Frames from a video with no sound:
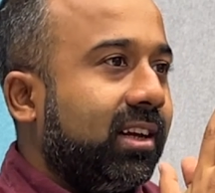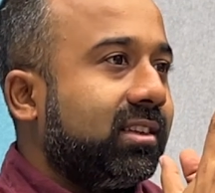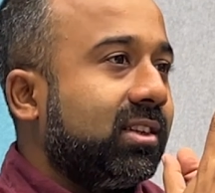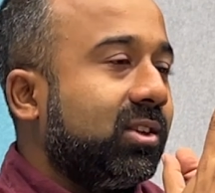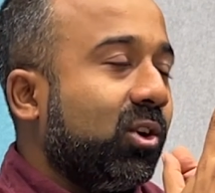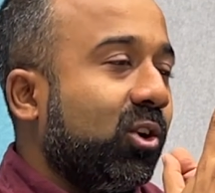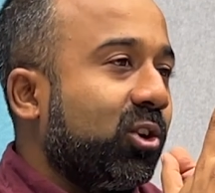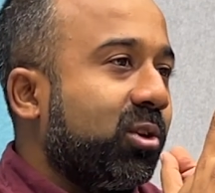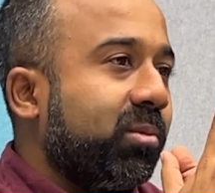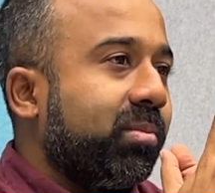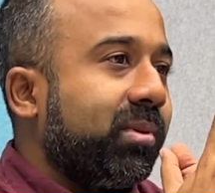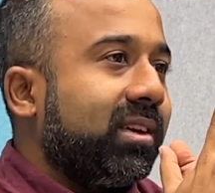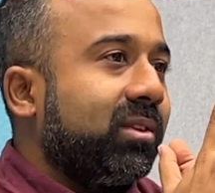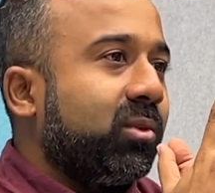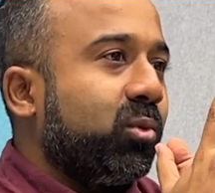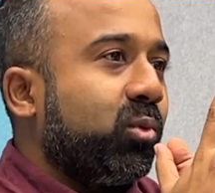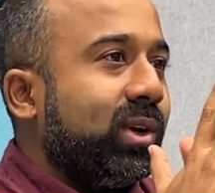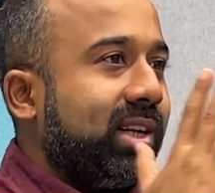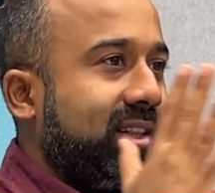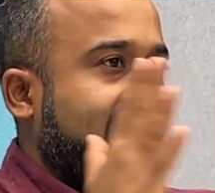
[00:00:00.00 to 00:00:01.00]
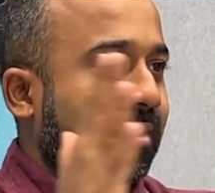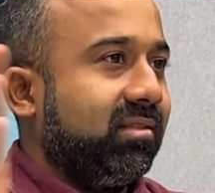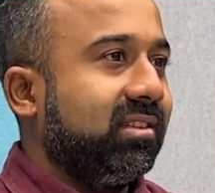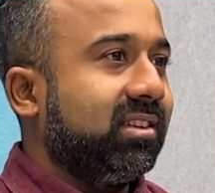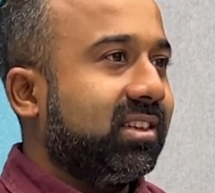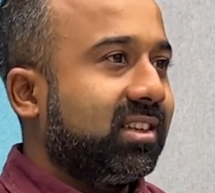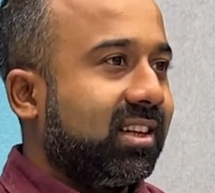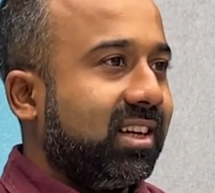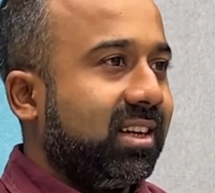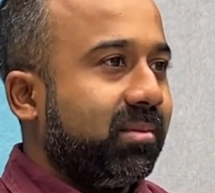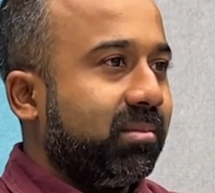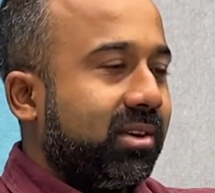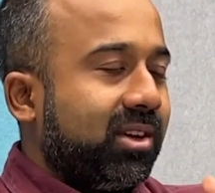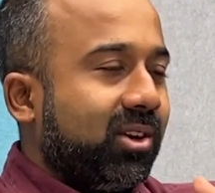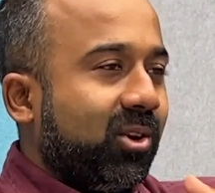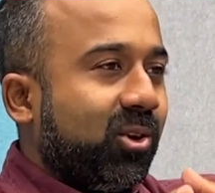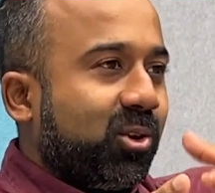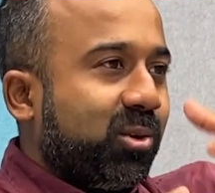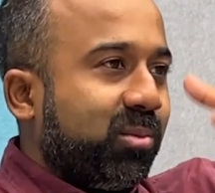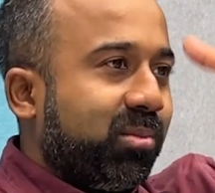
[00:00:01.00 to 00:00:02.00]
doesn't occupy the width of the screen, but it
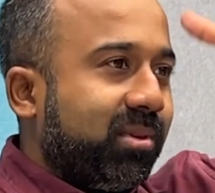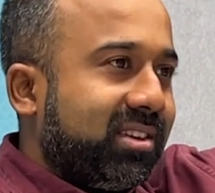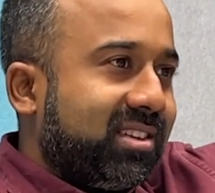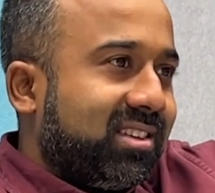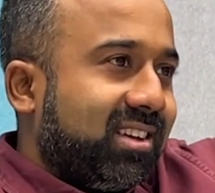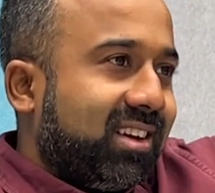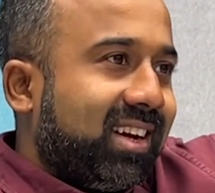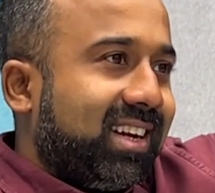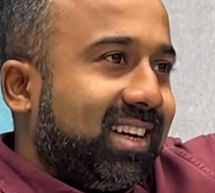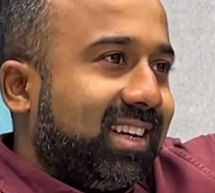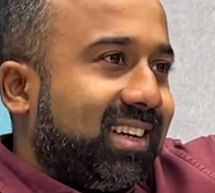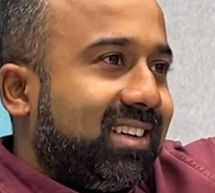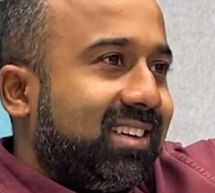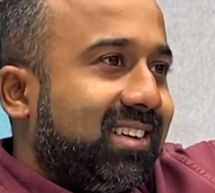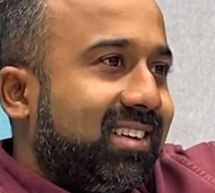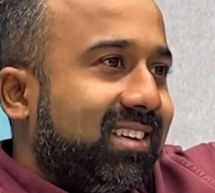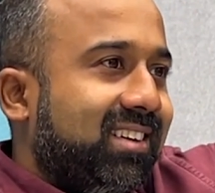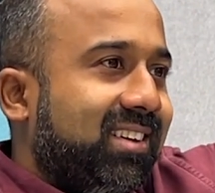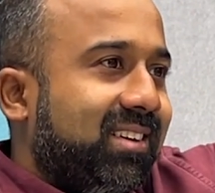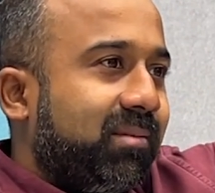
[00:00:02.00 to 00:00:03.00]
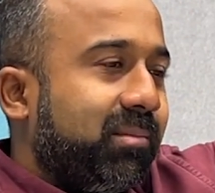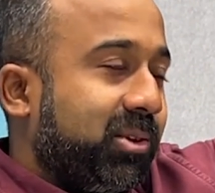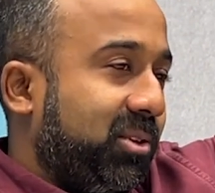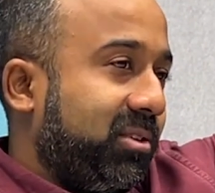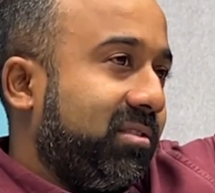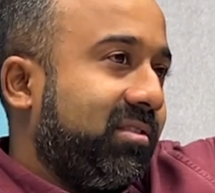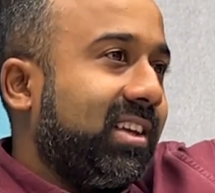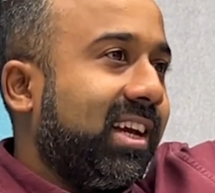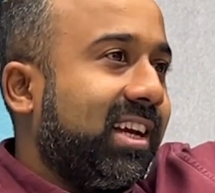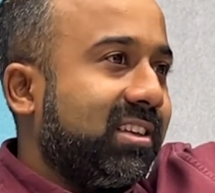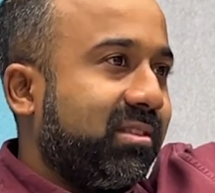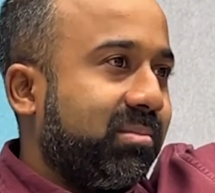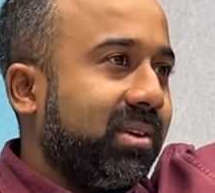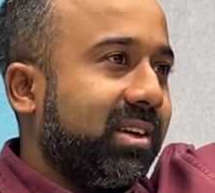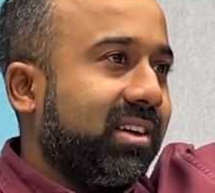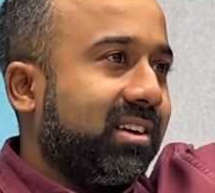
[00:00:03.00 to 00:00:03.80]
occupies the height because of the aspect